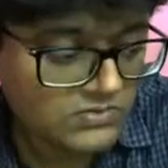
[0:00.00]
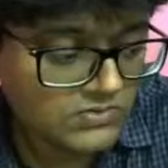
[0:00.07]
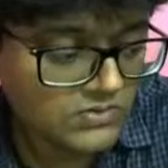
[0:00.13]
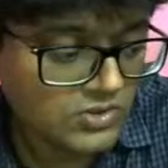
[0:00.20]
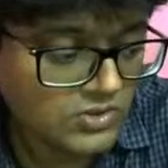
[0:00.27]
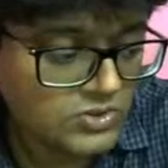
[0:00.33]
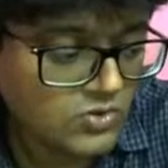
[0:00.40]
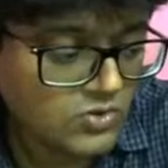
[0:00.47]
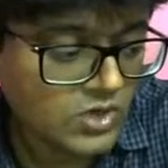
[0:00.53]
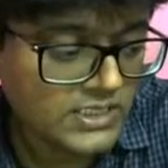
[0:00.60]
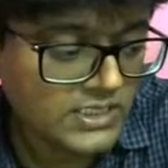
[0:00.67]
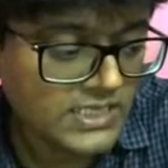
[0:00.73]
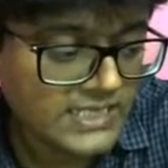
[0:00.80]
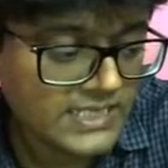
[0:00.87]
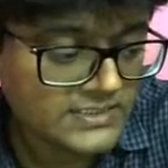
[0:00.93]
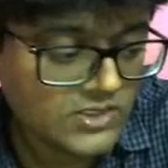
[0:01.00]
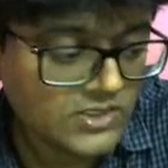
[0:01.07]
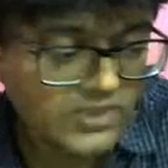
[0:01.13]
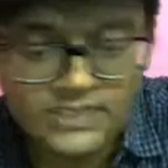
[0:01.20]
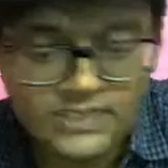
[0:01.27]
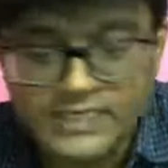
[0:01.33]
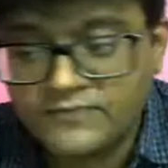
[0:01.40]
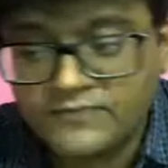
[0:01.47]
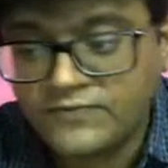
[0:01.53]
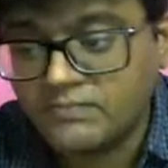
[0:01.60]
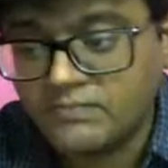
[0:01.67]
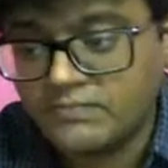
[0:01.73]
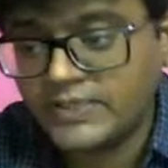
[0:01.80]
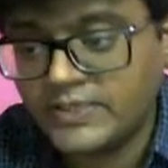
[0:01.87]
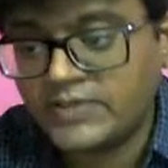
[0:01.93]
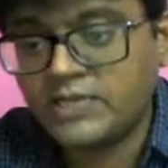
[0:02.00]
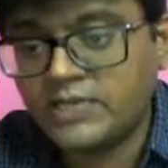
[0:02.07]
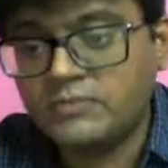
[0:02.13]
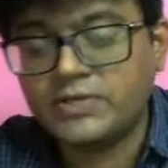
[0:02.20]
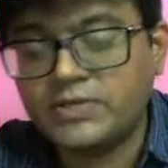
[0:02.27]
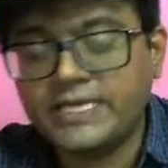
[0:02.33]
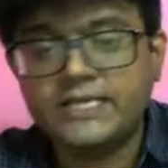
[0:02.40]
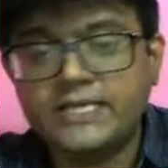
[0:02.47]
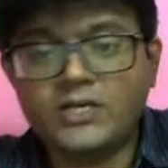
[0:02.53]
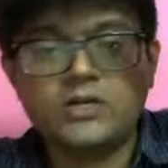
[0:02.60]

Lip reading: Those who got the answer, you can confirm whether you're able to get it or